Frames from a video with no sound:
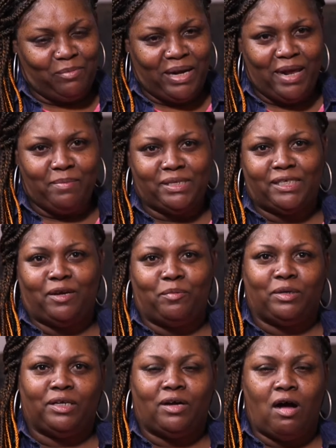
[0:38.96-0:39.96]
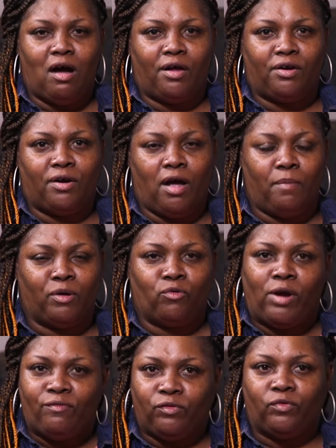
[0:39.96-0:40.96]
my name is Kimberly Carter. I'm a
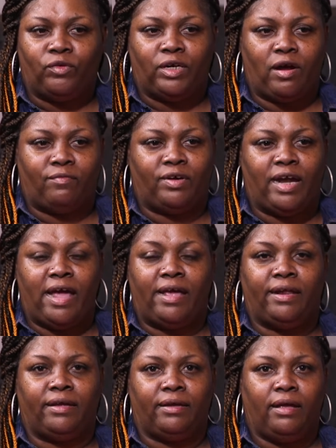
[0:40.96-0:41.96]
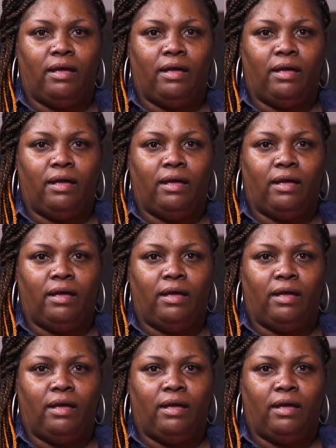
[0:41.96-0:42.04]
grateful recovering addict.